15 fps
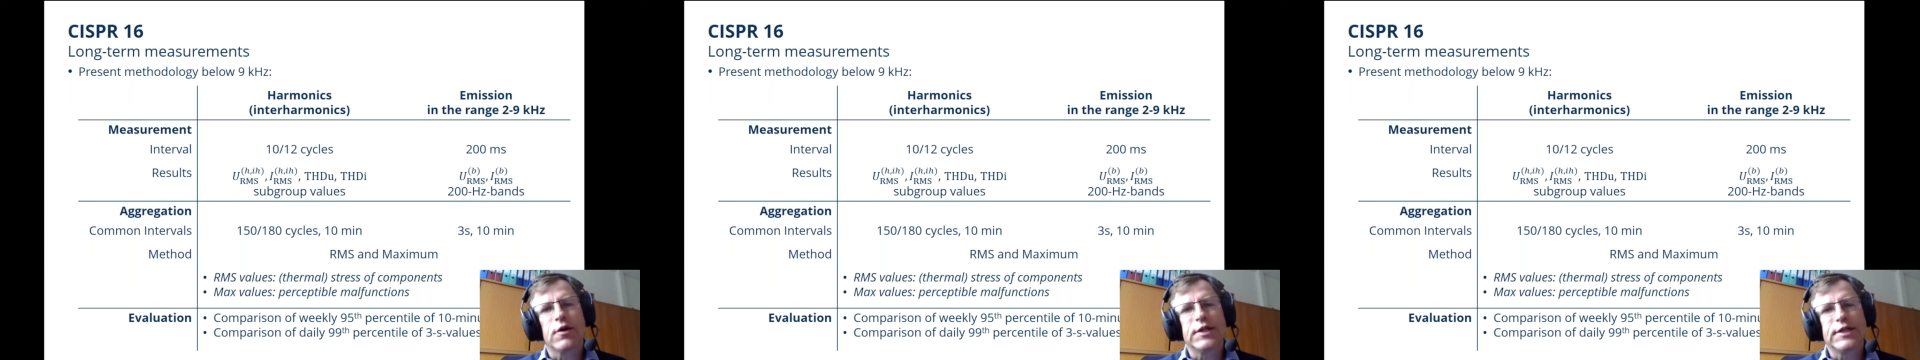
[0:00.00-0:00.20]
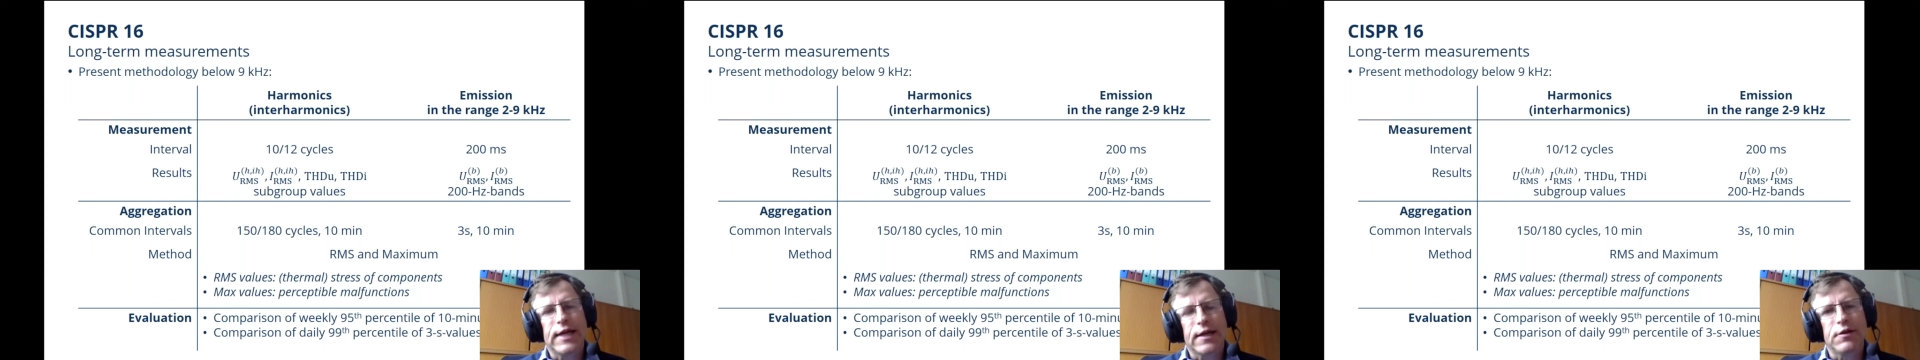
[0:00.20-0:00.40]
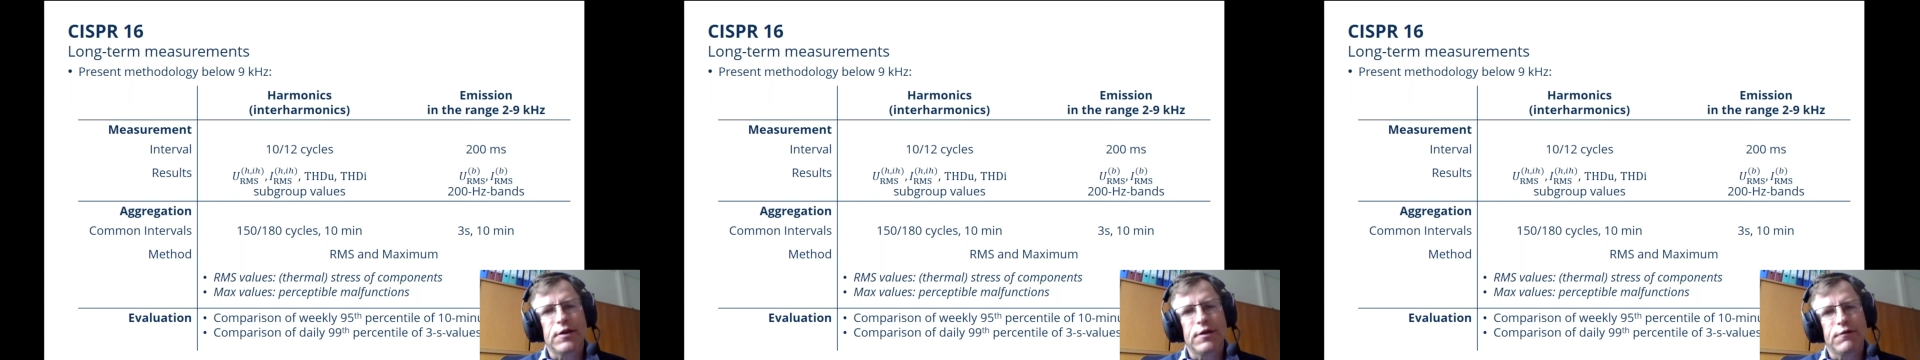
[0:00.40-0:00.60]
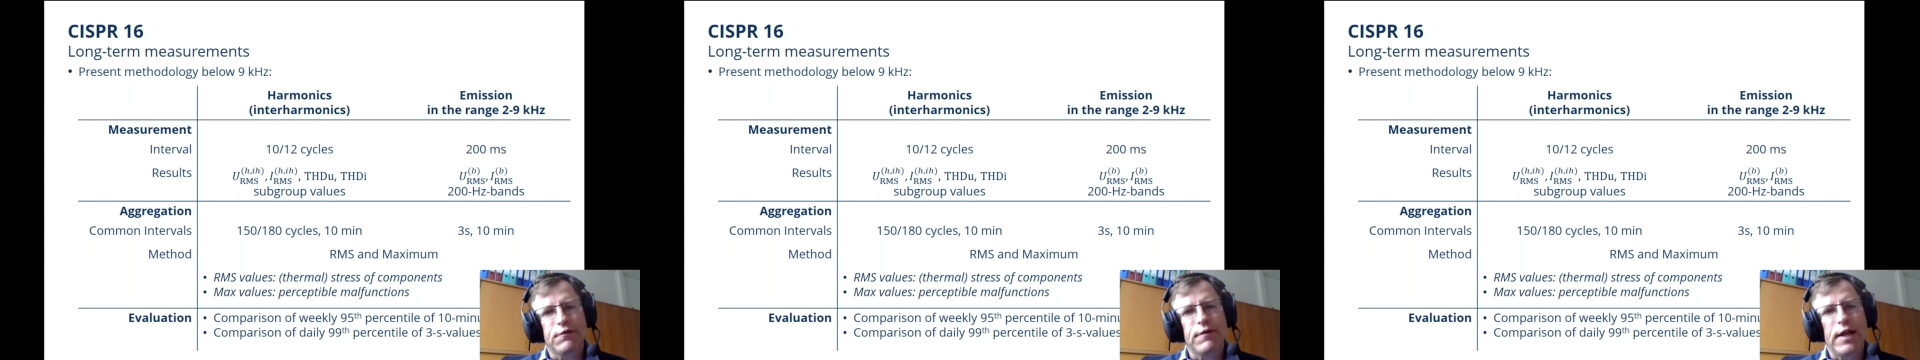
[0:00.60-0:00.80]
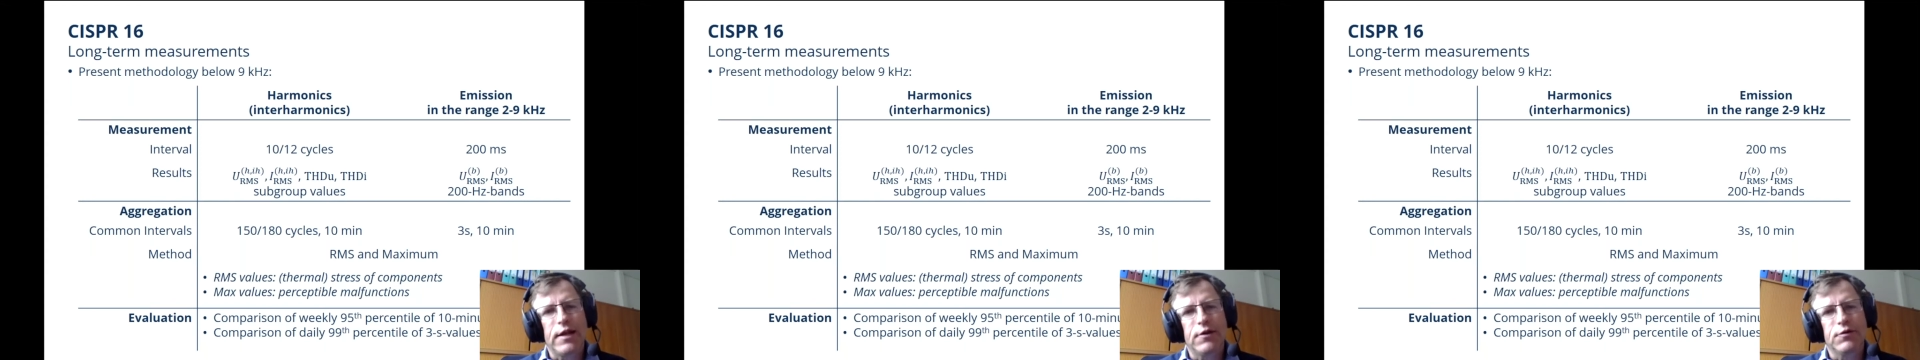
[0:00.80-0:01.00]
consecutive
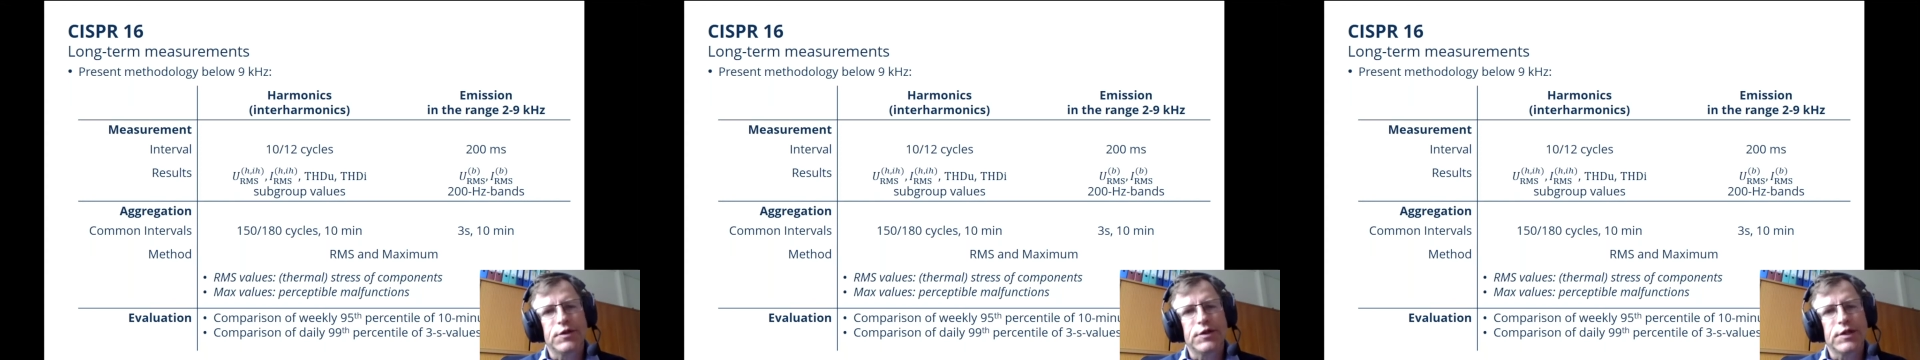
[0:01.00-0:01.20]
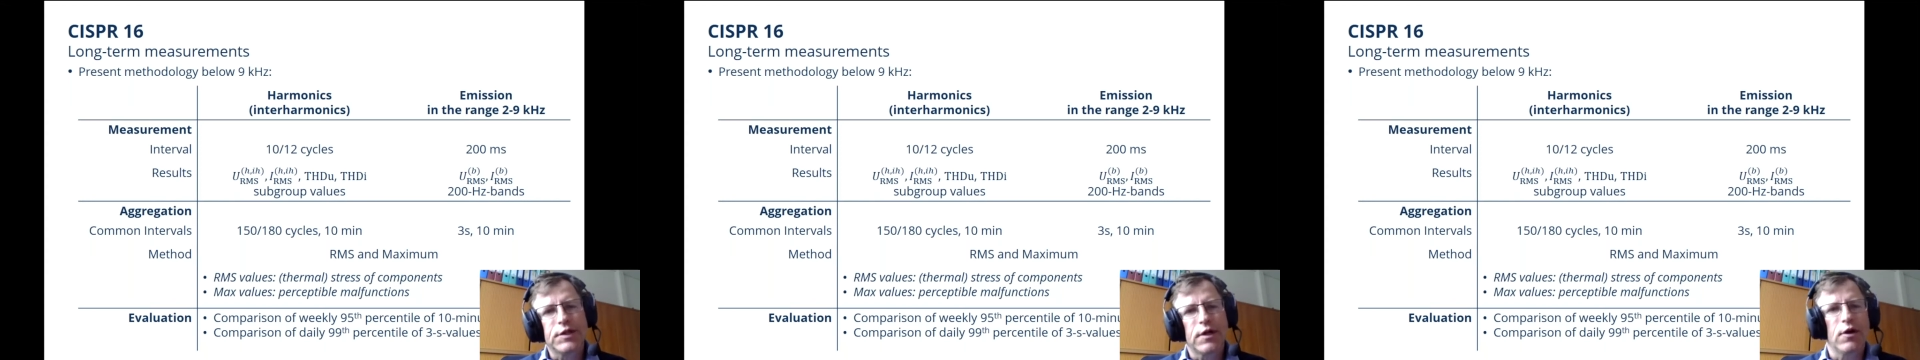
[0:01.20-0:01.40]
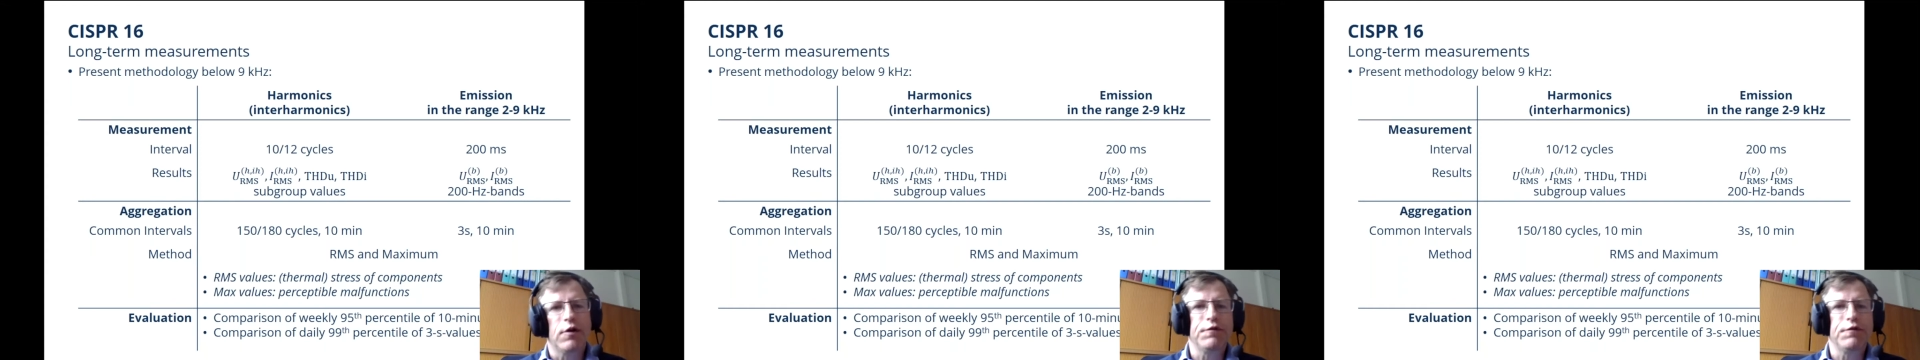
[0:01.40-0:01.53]
values